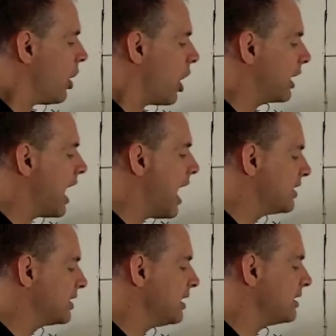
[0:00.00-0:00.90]
our
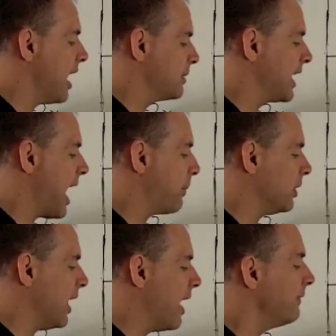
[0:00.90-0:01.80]
constant times
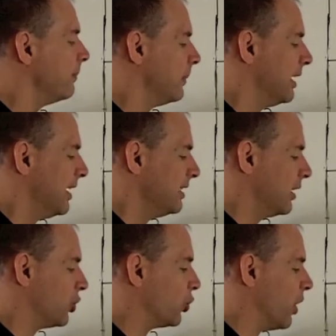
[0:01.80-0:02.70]
capital F,
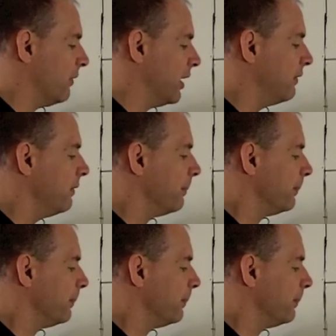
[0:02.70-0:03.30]
take the derivative,